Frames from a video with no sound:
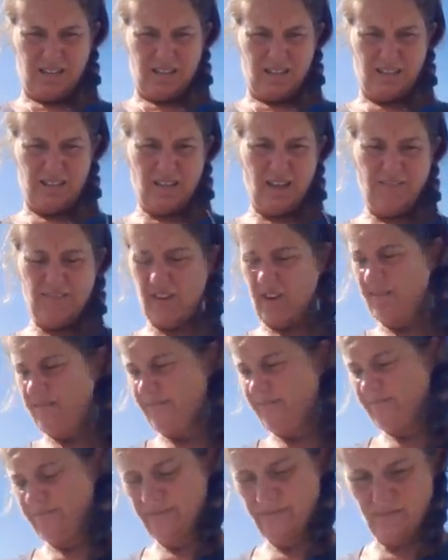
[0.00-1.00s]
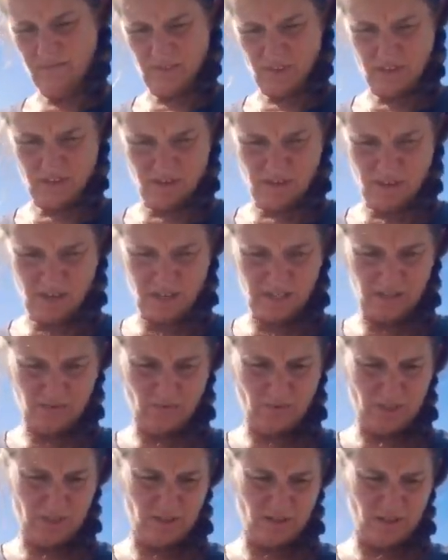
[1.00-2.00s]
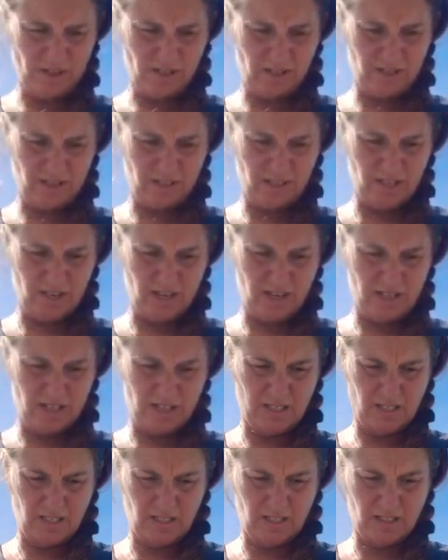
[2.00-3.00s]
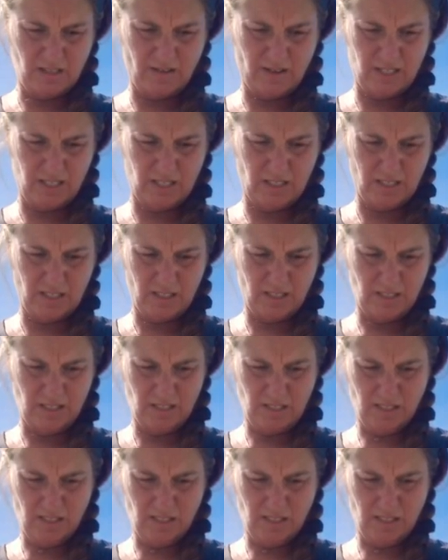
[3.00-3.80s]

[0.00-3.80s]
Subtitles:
It's on there. Oh, I guess whether or not it'll stay tis the question.